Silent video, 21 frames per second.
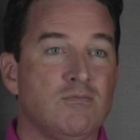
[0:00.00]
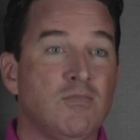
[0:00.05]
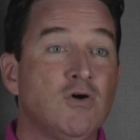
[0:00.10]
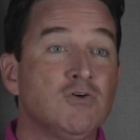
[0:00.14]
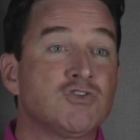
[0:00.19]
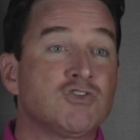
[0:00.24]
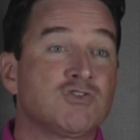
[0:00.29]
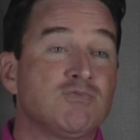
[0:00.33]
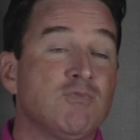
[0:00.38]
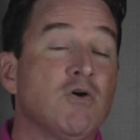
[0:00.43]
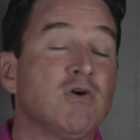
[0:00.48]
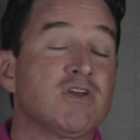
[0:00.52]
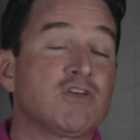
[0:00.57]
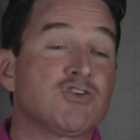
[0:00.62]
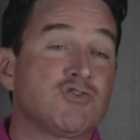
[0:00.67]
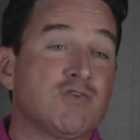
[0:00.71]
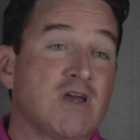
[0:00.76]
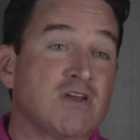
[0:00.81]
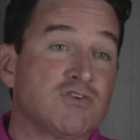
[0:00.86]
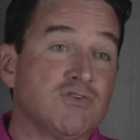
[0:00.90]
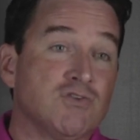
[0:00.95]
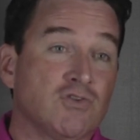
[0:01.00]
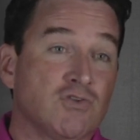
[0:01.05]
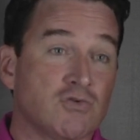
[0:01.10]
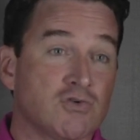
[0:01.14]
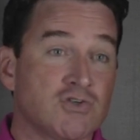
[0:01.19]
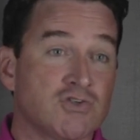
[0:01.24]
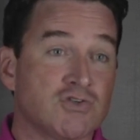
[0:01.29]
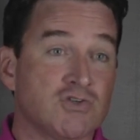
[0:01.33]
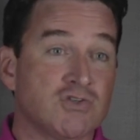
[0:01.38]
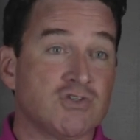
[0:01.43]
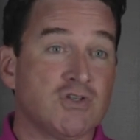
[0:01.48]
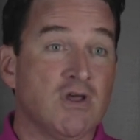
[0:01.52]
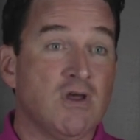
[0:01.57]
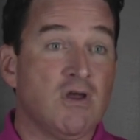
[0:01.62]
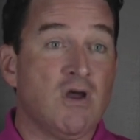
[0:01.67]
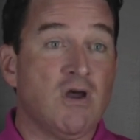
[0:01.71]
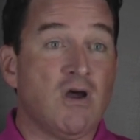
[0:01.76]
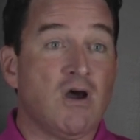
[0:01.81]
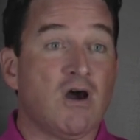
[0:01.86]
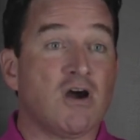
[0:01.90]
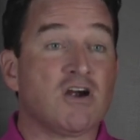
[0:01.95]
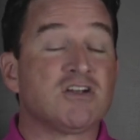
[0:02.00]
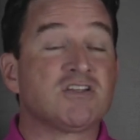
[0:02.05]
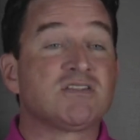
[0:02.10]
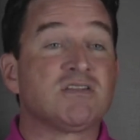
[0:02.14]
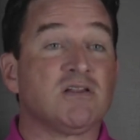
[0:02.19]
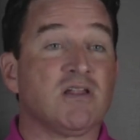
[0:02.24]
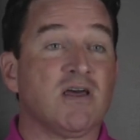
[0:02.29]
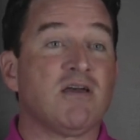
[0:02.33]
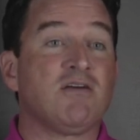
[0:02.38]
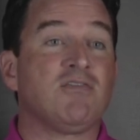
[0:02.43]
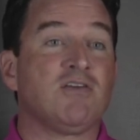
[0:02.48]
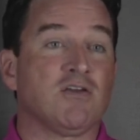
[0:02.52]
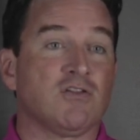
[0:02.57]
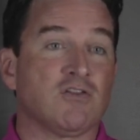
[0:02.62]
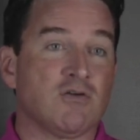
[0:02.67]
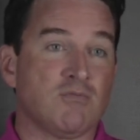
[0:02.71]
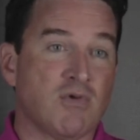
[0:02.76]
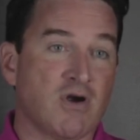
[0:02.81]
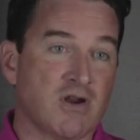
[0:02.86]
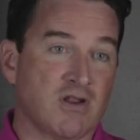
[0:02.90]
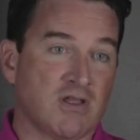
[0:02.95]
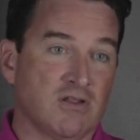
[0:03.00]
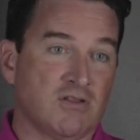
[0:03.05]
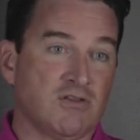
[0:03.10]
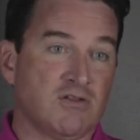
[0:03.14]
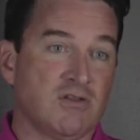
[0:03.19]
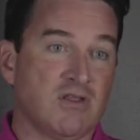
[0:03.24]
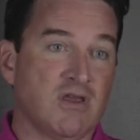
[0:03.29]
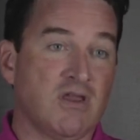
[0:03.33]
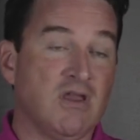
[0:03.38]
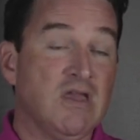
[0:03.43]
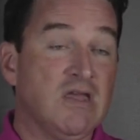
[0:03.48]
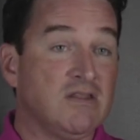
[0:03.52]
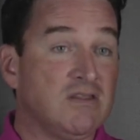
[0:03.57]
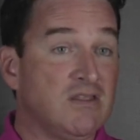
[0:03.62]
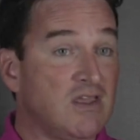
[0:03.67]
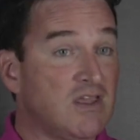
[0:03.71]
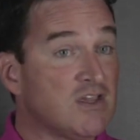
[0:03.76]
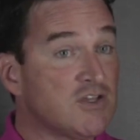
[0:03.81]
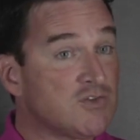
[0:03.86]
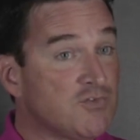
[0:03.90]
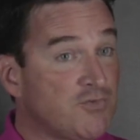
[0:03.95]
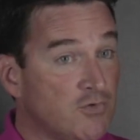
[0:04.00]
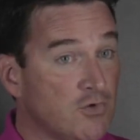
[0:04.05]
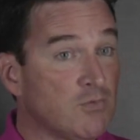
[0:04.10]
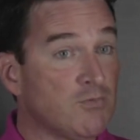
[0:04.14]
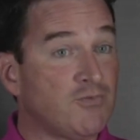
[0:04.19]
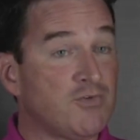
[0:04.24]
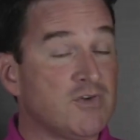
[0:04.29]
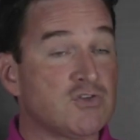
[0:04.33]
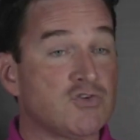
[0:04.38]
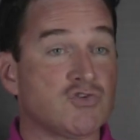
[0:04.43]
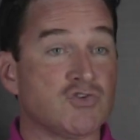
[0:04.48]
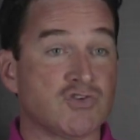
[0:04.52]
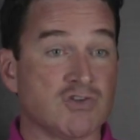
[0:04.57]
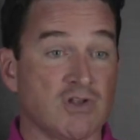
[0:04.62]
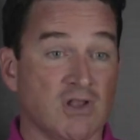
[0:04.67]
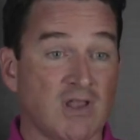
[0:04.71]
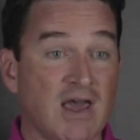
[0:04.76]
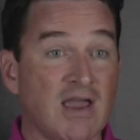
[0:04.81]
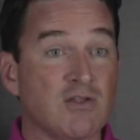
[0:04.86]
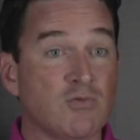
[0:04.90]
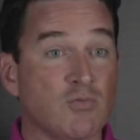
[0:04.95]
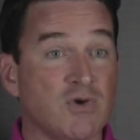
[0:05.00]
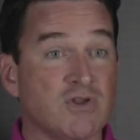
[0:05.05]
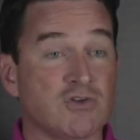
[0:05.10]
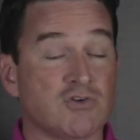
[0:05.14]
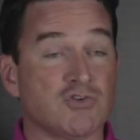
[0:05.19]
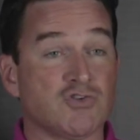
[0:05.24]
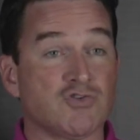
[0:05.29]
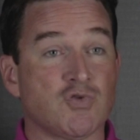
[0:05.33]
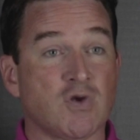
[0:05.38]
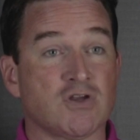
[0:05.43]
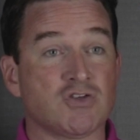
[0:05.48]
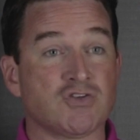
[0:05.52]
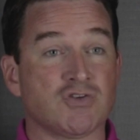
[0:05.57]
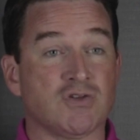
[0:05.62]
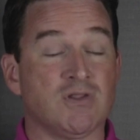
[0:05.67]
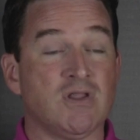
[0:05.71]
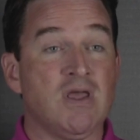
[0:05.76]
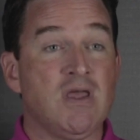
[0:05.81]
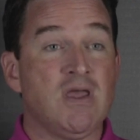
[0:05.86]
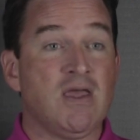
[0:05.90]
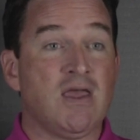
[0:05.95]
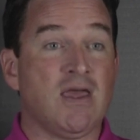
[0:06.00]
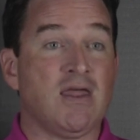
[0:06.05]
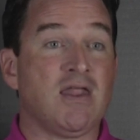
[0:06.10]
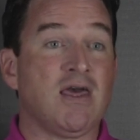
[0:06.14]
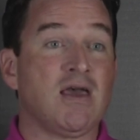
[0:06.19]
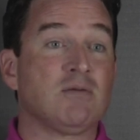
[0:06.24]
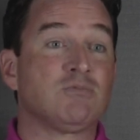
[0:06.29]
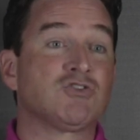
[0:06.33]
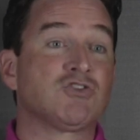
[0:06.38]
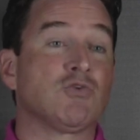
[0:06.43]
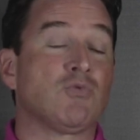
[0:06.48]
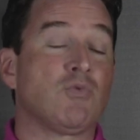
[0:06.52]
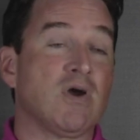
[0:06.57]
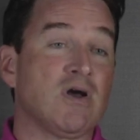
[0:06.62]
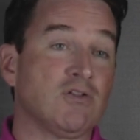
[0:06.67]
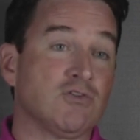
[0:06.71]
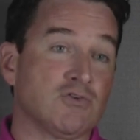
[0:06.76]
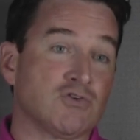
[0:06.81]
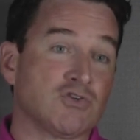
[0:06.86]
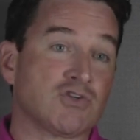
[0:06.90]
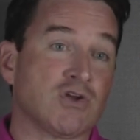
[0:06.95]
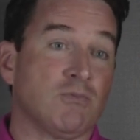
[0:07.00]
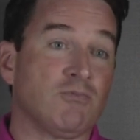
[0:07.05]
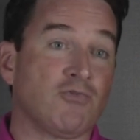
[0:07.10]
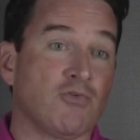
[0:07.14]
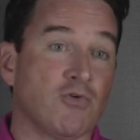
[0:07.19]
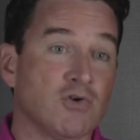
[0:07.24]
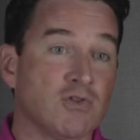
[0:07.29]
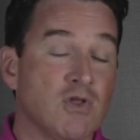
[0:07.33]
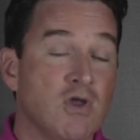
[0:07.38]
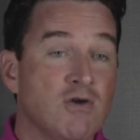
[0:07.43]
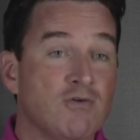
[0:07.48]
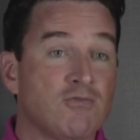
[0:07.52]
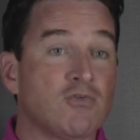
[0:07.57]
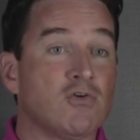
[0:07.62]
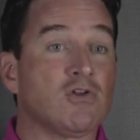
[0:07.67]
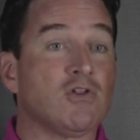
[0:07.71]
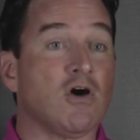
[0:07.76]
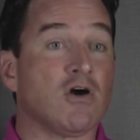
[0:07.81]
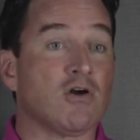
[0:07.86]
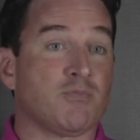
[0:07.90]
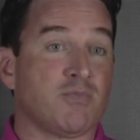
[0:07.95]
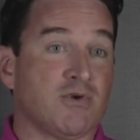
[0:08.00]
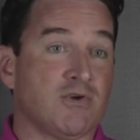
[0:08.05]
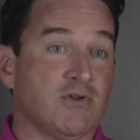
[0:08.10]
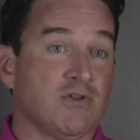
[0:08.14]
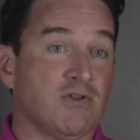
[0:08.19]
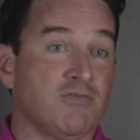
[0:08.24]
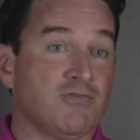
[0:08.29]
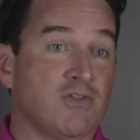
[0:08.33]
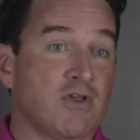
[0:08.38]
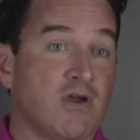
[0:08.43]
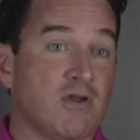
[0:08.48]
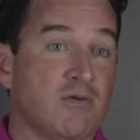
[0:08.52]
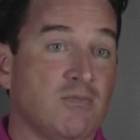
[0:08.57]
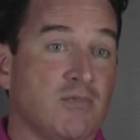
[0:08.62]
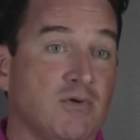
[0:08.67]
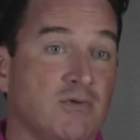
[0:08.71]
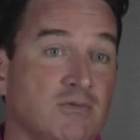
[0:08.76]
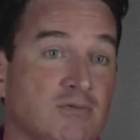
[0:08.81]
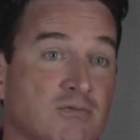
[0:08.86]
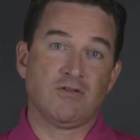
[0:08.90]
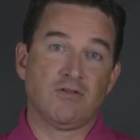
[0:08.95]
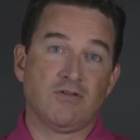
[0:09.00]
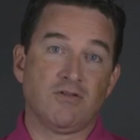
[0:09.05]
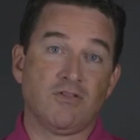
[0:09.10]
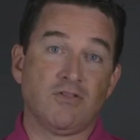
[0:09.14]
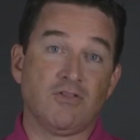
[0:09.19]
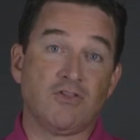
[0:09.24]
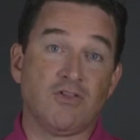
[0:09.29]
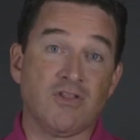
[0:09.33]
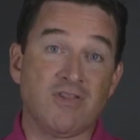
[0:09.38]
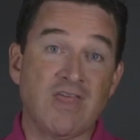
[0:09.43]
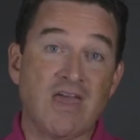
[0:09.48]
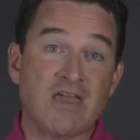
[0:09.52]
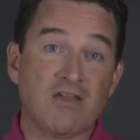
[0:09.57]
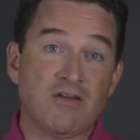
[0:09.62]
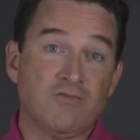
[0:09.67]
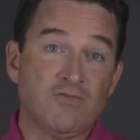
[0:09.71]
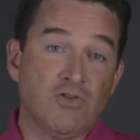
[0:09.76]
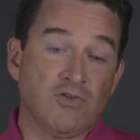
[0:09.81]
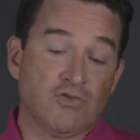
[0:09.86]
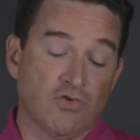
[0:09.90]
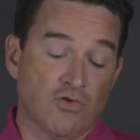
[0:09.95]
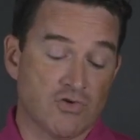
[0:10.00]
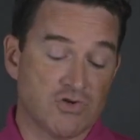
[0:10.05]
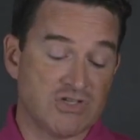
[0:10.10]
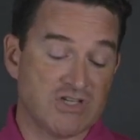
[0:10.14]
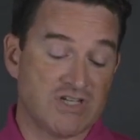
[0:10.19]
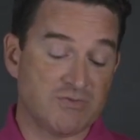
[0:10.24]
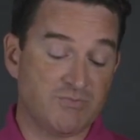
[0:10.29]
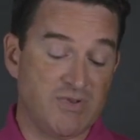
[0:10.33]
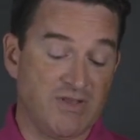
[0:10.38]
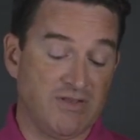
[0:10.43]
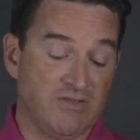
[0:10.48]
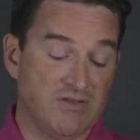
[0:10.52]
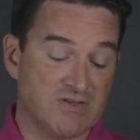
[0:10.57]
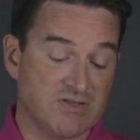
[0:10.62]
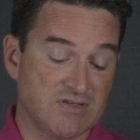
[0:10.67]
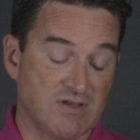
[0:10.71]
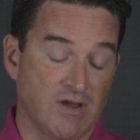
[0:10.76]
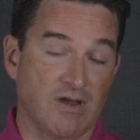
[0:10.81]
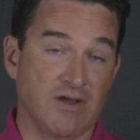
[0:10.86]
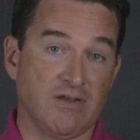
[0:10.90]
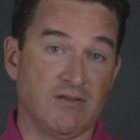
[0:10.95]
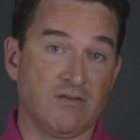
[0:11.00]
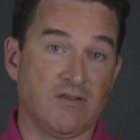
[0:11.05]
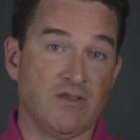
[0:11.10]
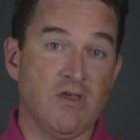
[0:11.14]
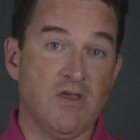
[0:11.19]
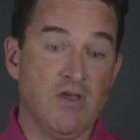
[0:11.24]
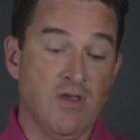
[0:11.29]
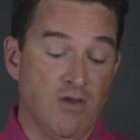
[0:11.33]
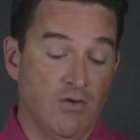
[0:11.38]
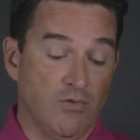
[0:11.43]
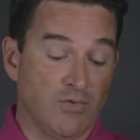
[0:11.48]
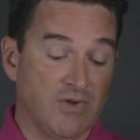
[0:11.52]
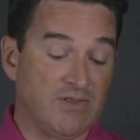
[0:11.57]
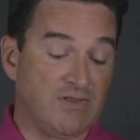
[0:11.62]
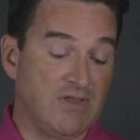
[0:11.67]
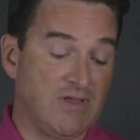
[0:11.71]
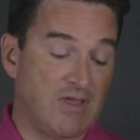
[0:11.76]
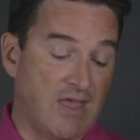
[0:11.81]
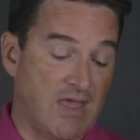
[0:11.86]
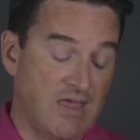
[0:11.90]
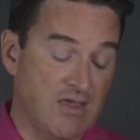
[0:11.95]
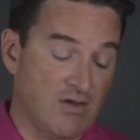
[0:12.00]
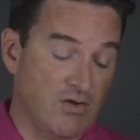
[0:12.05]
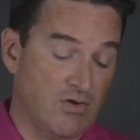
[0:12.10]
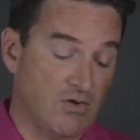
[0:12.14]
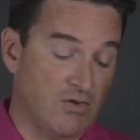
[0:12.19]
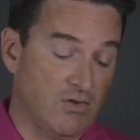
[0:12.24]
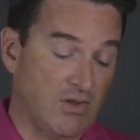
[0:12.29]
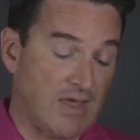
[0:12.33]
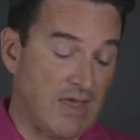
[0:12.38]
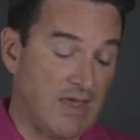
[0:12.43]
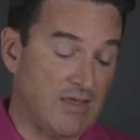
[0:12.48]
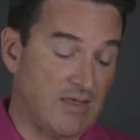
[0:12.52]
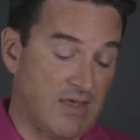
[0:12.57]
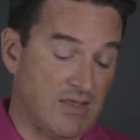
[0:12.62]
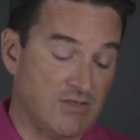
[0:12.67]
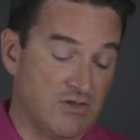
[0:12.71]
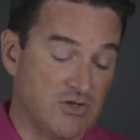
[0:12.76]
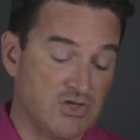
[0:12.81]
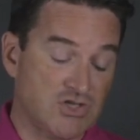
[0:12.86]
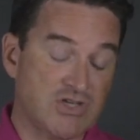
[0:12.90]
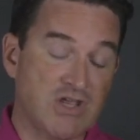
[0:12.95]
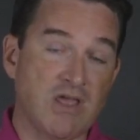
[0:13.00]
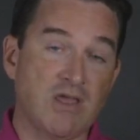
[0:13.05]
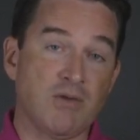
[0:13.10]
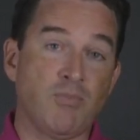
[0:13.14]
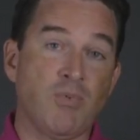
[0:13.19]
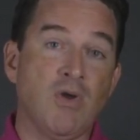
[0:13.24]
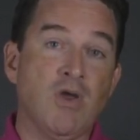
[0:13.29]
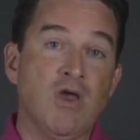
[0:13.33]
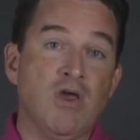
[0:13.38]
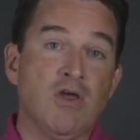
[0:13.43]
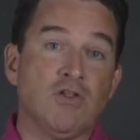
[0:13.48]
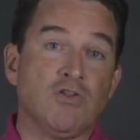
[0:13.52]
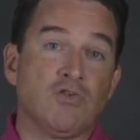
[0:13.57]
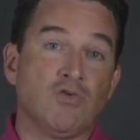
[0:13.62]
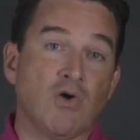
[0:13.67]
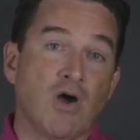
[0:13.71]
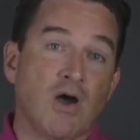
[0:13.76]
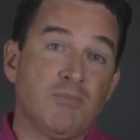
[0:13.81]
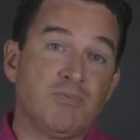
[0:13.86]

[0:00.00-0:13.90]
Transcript: Most smoke extraction torches are still heavy on the market today. The xFUME features a lightweight construction and helps the welder's comfort for a long period of time. The neck of the torch has been designed with the angle and the shape to